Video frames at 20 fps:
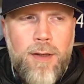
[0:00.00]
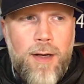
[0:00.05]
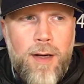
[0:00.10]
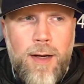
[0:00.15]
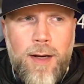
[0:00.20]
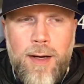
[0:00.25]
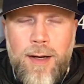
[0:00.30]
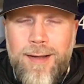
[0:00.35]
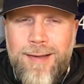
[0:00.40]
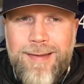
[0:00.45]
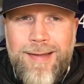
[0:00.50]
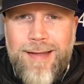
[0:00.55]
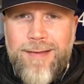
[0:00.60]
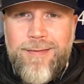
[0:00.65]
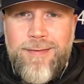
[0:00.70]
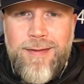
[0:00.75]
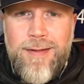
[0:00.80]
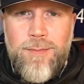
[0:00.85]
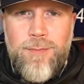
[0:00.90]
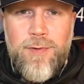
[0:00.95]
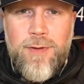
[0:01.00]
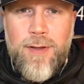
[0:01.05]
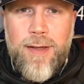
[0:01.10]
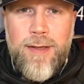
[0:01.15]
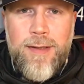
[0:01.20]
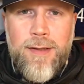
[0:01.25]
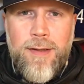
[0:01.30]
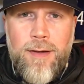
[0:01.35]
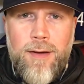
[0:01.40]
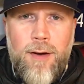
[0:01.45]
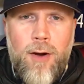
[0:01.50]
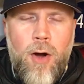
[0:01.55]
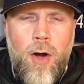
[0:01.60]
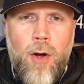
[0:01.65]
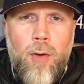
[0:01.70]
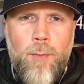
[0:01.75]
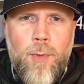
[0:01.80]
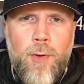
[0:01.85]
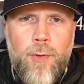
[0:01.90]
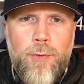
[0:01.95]
that seems like an
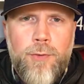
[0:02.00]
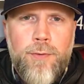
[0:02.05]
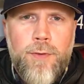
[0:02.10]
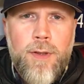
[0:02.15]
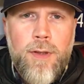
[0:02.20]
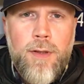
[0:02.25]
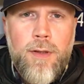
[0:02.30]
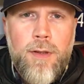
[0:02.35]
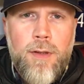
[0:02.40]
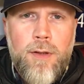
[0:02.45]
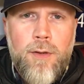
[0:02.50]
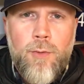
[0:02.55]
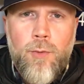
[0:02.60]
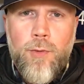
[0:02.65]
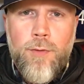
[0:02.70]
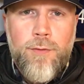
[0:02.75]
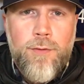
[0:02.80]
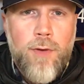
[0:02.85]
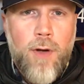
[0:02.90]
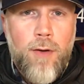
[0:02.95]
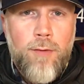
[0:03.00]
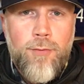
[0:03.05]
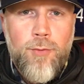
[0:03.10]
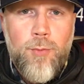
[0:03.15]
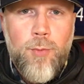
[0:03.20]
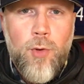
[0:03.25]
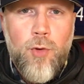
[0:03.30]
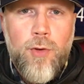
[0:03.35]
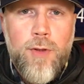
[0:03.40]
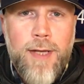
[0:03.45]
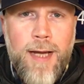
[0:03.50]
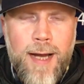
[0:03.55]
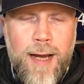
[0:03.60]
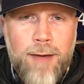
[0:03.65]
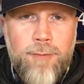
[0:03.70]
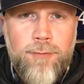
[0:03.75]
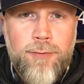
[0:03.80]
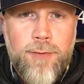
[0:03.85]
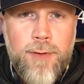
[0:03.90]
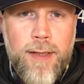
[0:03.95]
almost irresolvable
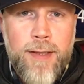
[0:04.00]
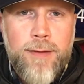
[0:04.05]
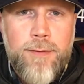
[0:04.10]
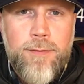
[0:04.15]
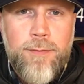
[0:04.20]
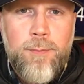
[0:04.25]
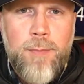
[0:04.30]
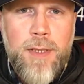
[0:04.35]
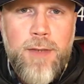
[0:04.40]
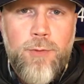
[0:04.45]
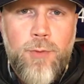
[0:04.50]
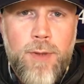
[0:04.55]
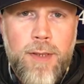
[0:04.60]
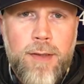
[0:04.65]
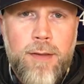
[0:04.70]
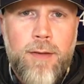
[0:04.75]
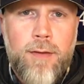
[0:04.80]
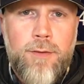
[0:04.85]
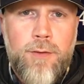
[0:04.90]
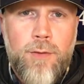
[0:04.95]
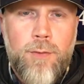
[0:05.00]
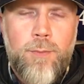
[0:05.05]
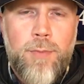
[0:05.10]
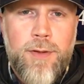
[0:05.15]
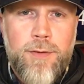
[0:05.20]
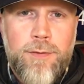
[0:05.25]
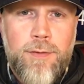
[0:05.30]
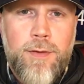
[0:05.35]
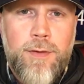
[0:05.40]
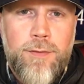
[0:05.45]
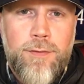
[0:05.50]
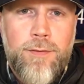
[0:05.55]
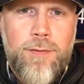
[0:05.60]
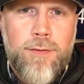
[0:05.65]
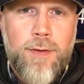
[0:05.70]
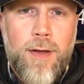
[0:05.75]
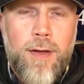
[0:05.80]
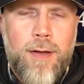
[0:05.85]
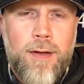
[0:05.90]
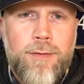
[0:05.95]
conflict between the two business